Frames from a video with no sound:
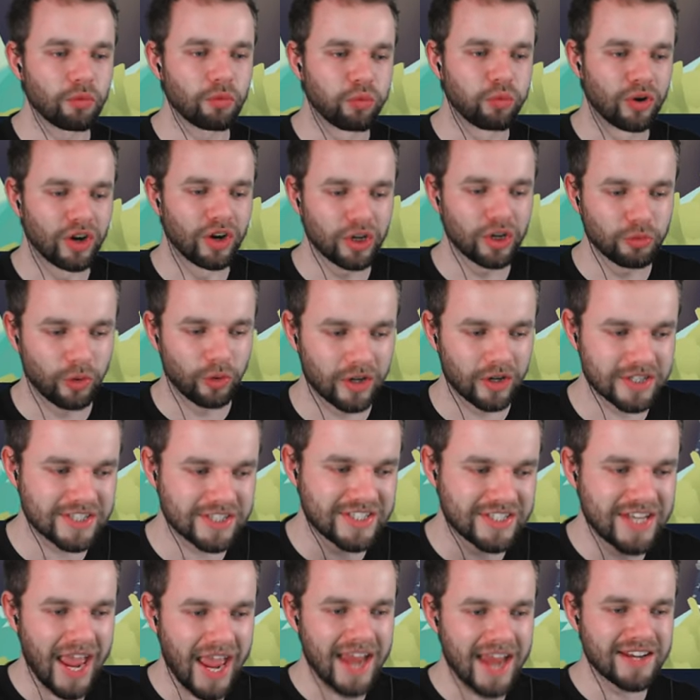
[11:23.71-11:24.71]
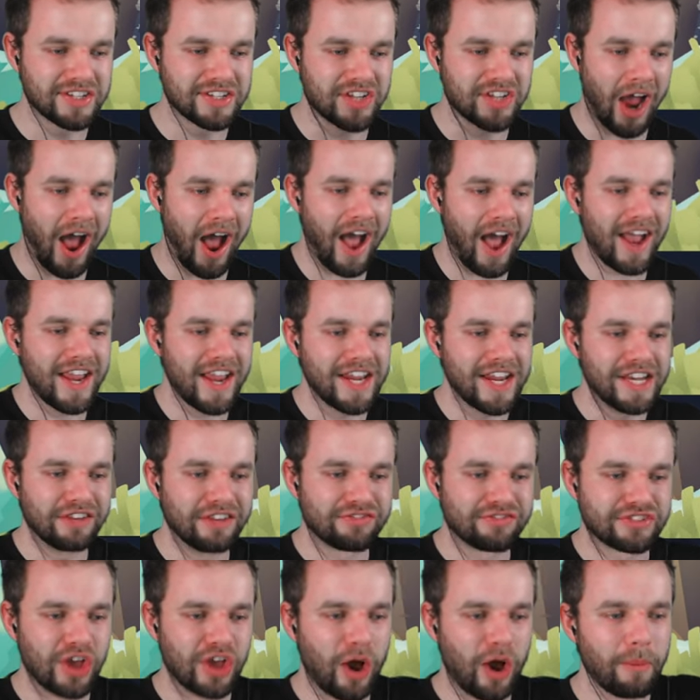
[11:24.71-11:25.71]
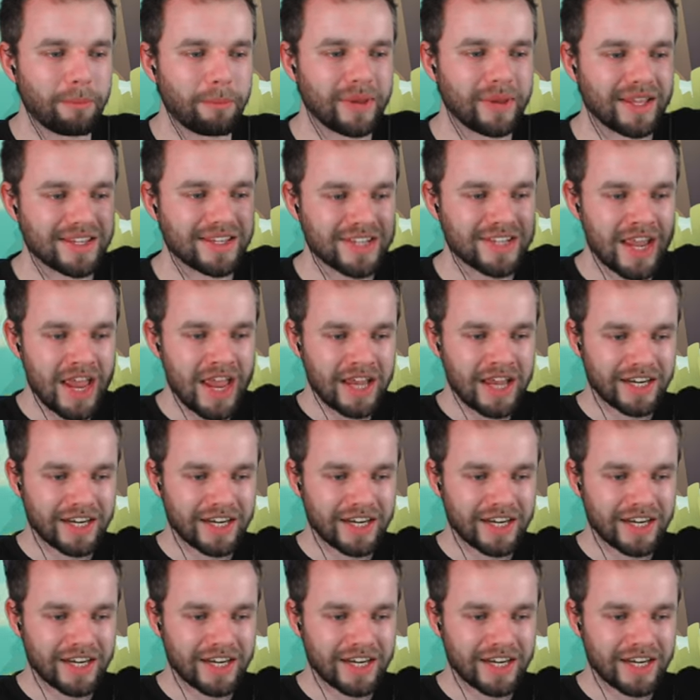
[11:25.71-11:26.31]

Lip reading: World War Z tide of zombies